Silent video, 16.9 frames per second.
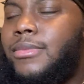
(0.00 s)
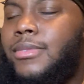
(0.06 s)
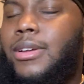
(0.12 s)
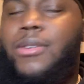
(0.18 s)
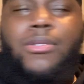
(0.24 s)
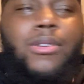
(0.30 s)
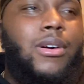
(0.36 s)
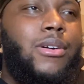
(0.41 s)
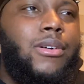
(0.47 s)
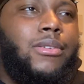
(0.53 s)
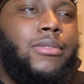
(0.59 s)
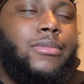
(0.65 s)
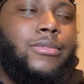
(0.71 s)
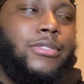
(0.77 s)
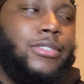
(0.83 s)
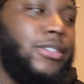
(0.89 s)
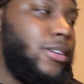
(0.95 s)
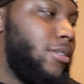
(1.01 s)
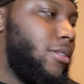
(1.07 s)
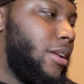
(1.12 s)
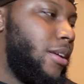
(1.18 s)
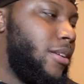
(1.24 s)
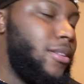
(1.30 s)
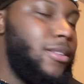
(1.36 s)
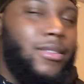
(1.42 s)
hold on, you know
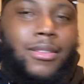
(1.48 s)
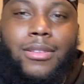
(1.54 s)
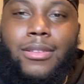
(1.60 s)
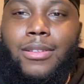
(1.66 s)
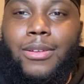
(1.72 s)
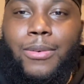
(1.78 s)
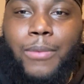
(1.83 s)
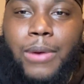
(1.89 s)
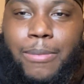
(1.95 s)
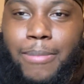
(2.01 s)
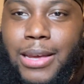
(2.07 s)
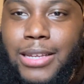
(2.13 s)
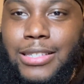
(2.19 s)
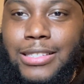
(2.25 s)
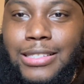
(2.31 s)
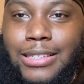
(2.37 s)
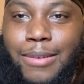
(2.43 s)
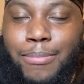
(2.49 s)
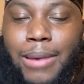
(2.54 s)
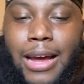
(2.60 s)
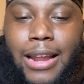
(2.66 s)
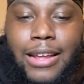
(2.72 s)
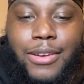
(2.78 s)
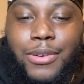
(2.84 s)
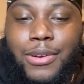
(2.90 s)
that we missing
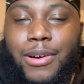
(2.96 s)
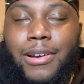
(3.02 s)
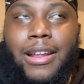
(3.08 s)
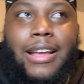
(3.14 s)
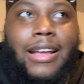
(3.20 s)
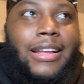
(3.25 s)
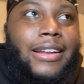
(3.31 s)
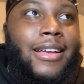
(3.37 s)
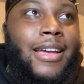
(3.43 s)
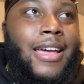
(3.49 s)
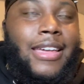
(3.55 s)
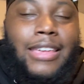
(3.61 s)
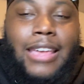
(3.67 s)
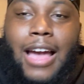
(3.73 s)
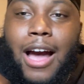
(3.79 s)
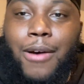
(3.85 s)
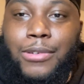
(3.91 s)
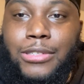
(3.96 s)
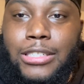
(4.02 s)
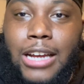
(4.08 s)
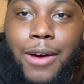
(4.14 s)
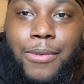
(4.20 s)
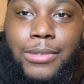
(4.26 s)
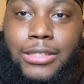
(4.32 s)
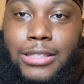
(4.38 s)
somebody, you know that and Yahweh
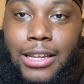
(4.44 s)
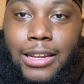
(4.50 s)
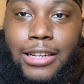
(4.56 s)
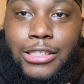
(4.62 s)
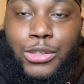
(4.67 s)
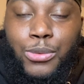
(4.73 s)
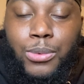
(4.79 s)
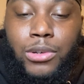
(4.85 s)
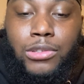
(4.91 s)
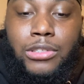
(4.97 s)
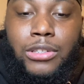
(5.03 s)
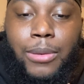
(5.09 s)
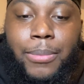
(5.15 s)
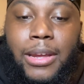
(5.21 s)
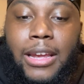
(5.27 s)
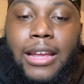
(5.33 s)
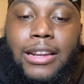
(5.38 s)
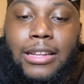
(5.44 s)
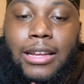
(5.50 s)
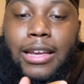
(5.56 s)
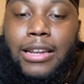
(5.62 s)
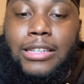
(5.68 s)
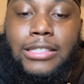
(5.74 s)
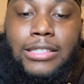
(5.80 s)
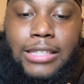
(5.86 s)
Shai was still in Jerusalem in the,
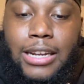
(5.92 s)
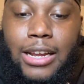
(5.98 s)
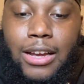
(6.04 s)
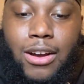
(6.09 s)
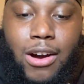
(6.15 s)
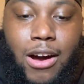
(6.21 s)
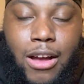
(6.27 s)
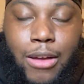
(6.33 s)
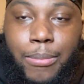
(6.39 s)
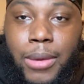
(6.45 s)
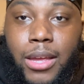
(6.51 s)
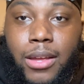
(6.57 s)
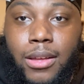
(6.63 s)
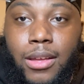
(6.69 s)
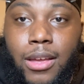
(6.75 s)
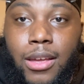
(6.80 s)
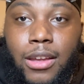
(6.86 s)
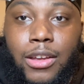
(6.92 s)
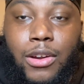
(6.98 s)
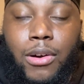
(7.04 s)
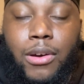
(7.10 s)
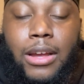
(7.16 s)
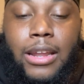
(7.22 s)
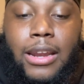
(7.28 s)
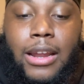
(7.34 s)
in the synagogue, man. You
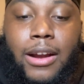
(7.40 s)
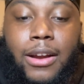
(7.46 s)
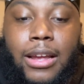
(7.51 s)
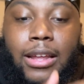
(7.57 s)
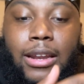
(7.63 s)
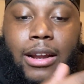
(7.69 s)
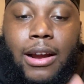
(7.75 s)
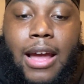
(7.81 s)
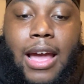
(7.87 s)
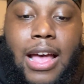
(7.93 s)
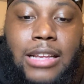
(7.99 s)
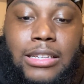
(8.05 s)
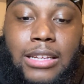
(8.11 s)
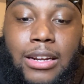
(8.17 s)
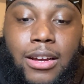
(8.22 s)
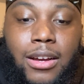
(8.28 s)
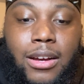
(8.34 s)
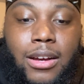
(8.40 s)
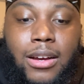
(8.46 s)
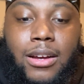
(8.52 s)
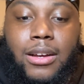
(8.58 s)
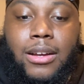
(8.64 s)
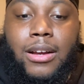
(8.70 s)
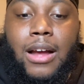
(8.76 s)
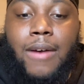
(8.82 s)
know, in there in there asking the
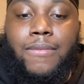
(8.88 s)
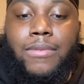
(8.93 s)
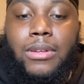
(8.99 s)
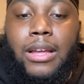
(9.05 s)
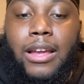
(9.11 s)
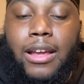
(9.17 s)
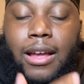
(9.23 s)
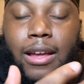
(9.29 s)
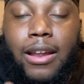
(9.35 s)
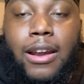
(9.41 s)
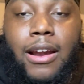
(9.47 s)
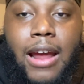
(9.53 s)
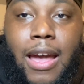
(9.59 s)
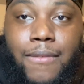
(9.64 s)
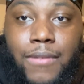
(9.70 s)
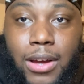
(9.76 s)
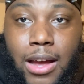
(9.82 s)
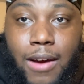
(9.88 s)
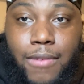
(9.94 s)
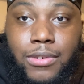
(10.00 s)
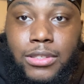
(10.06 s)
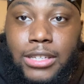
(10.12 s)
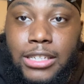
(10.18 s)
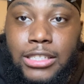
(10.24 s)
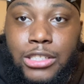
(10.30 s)
uh in there having
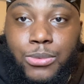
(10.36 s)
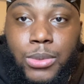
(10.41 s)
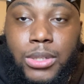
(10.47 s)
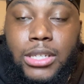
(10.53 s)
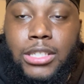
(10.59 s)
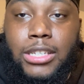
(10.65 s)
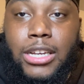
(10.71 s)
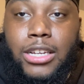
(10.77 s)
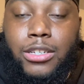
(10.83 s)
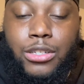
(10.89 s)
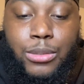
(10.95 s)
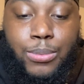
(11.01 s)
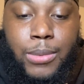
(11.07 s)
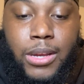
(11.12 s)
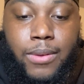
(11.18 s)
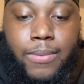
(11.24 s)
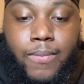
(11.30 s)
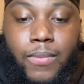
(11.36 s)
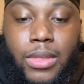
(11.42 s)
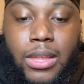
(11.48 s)
conversation with the teachers, man.